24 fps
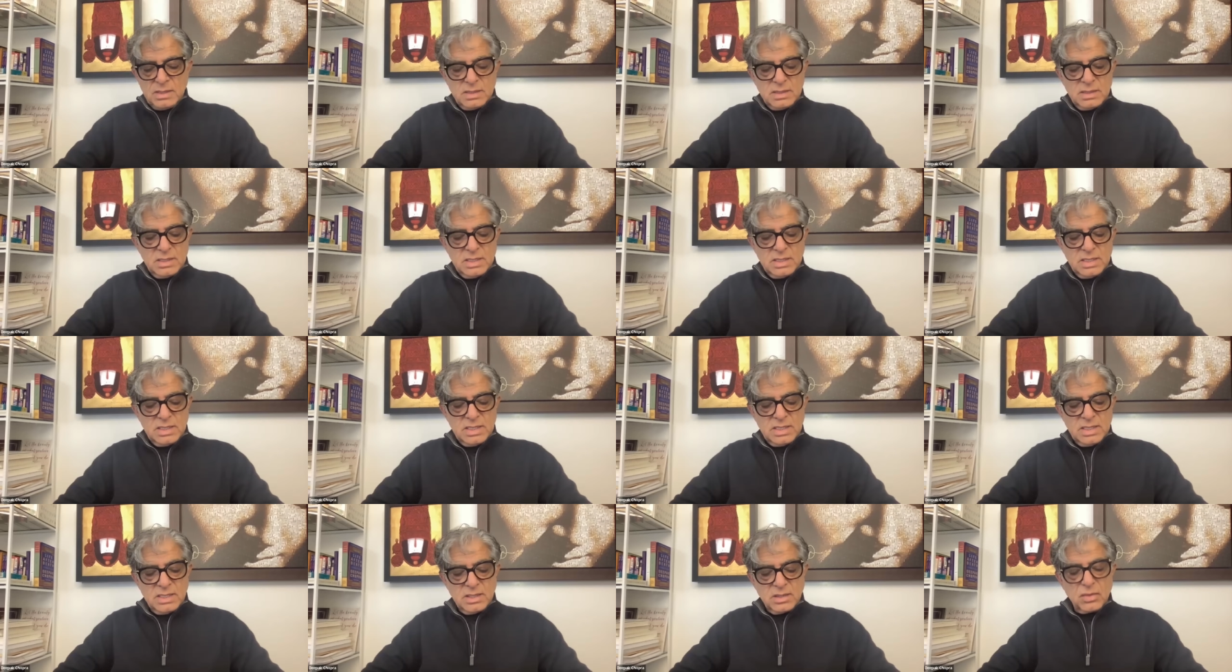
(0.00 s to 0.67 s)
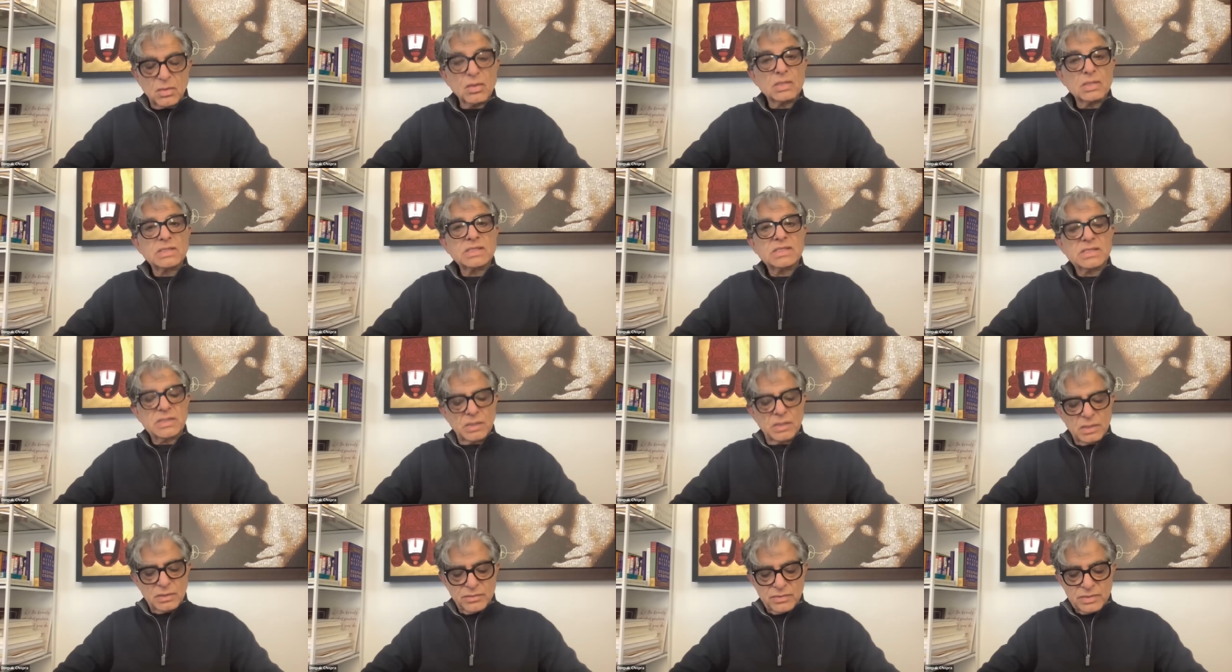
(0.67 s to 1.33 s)
the
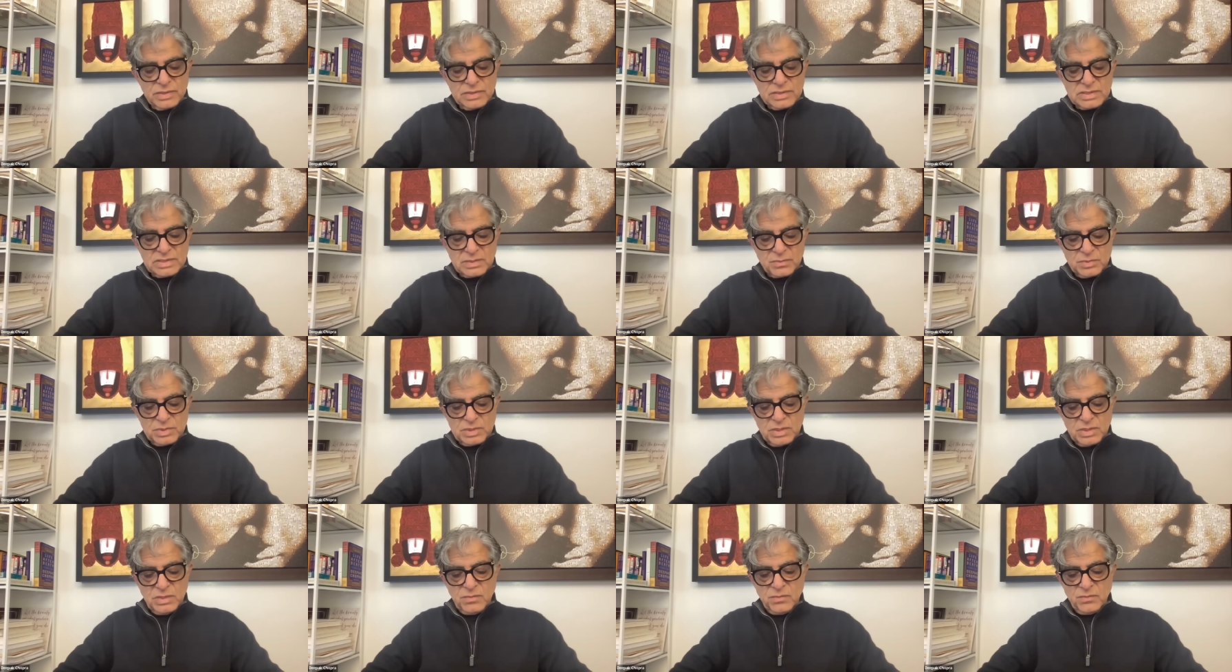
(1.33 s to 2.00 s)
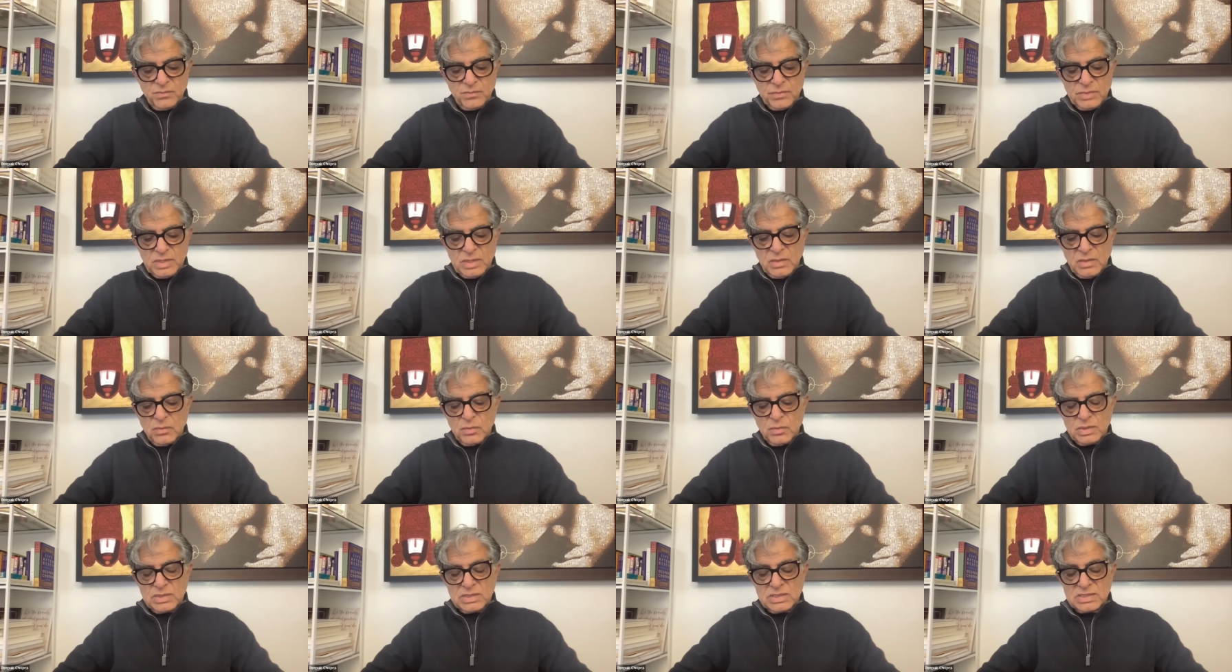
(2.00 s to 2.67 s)
cortisol receptor,
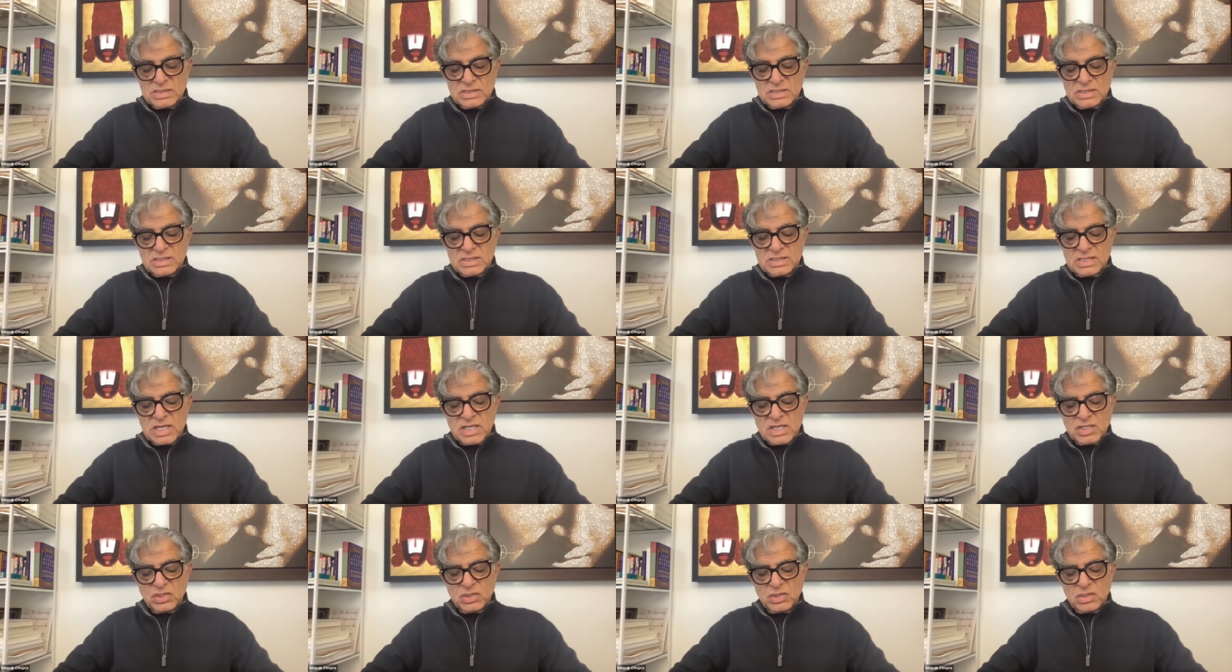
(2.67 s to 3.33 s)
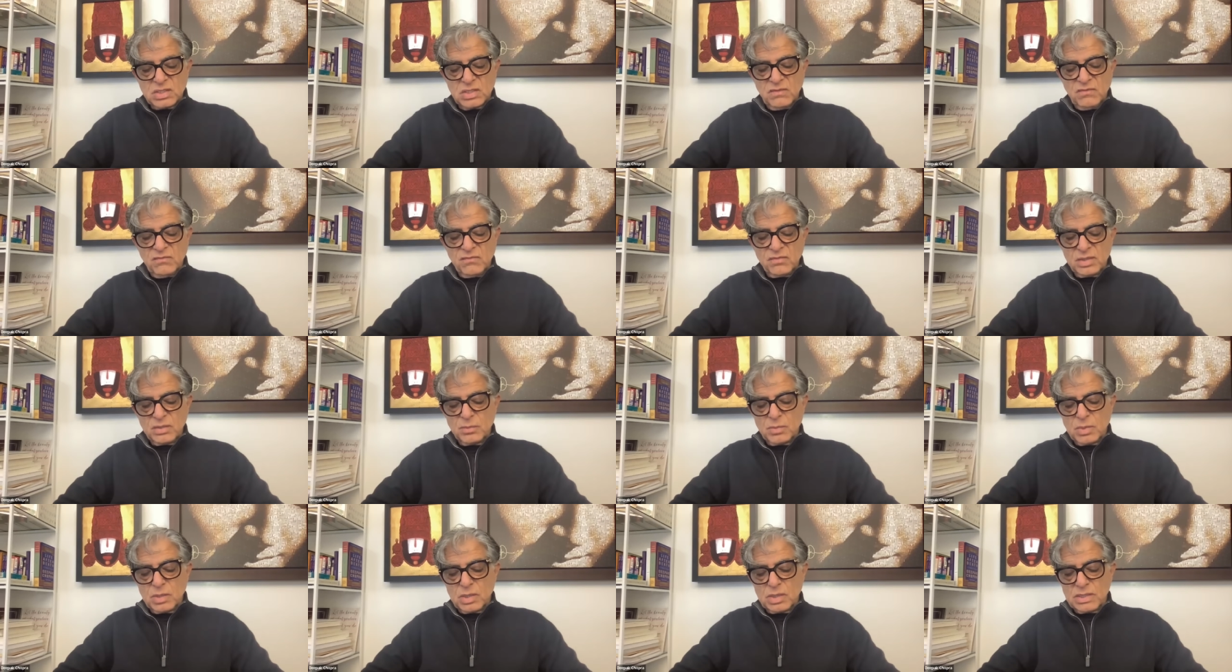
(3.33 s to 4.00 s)
which is essential for
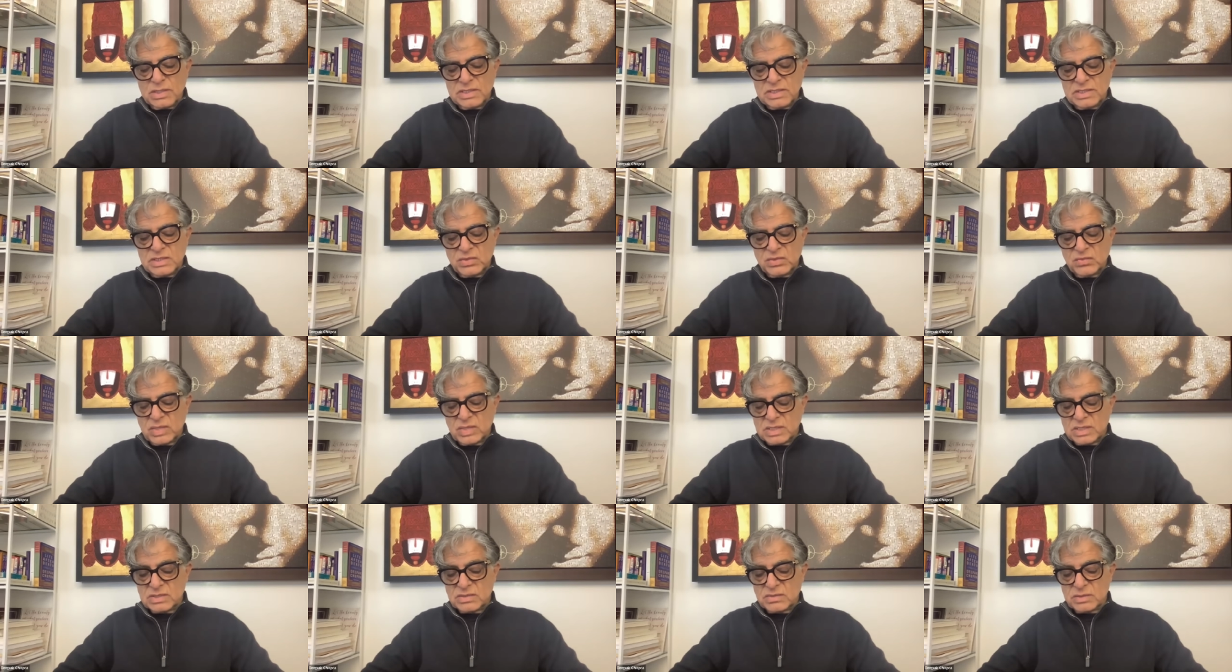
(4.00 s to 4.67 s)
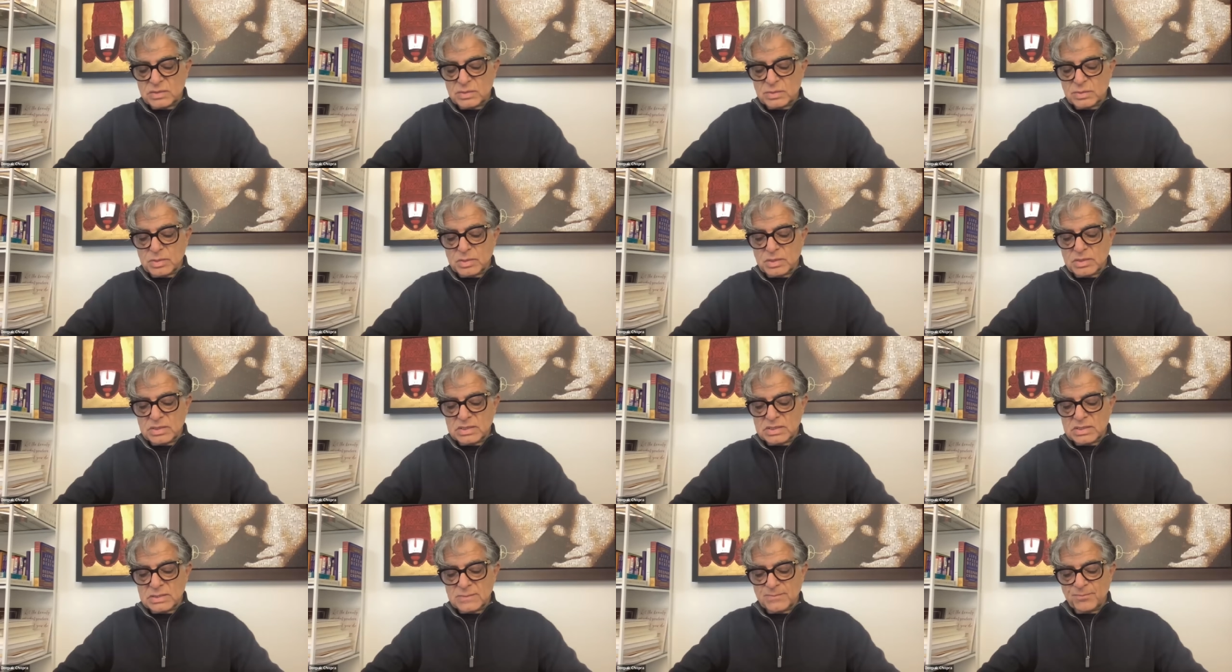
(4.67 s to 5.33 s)
the body's stress
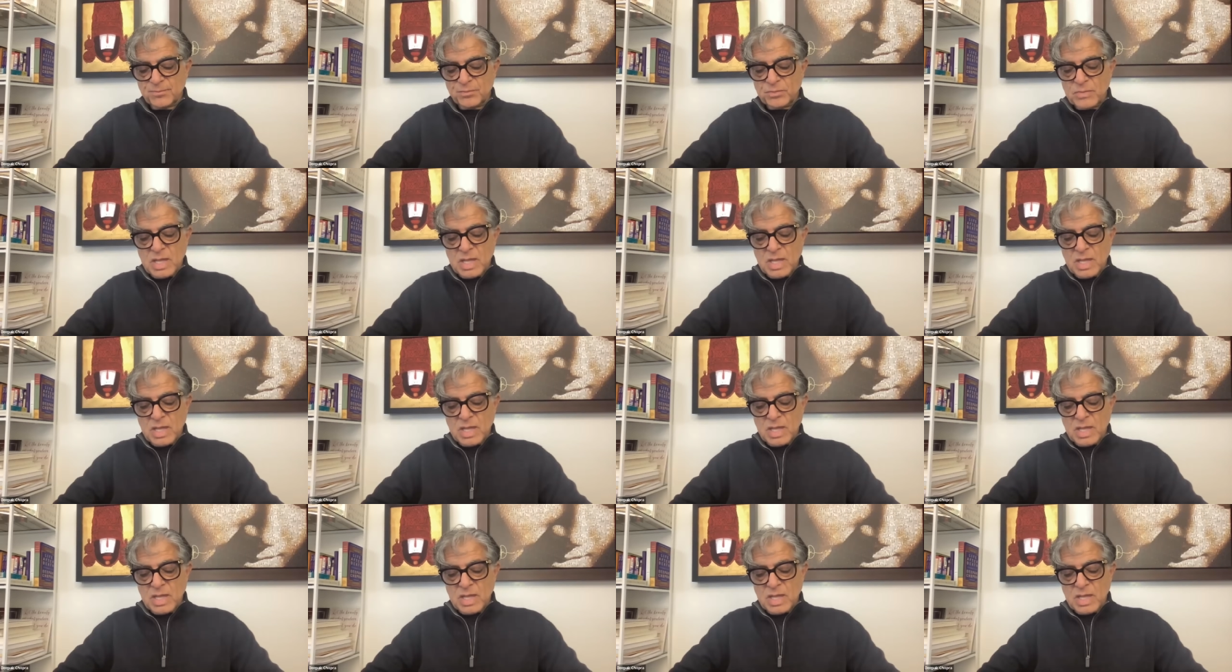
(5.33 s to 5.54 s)
response.